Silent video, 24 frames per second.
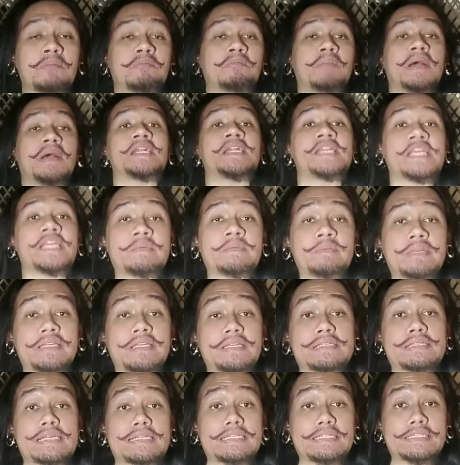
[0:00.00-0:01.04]
my name
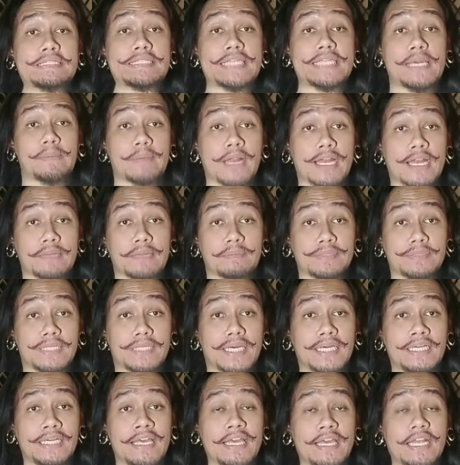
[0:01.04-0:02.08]
is Aditya
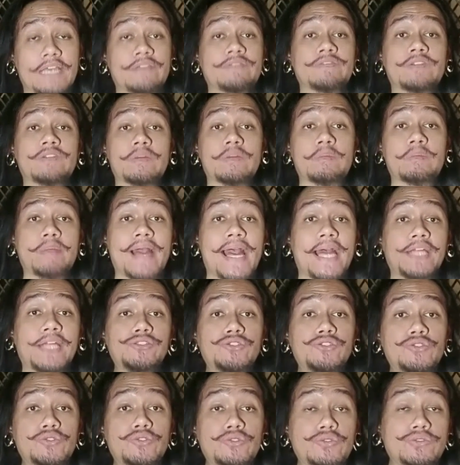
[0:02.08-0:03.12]
Pradipta and I'm from
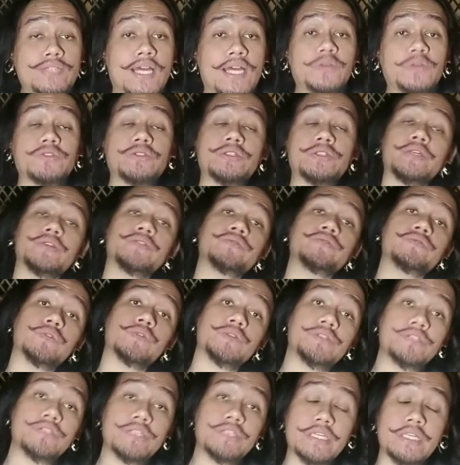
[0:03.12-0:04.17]
batch
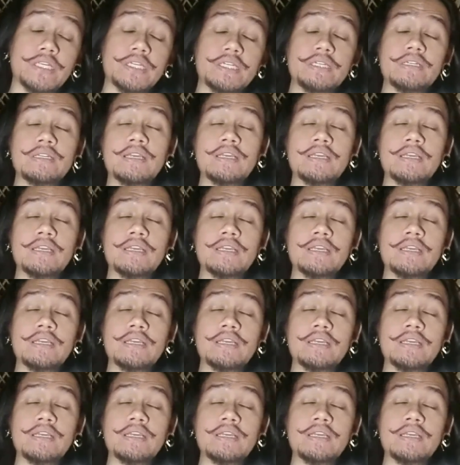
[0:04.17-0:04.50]
2014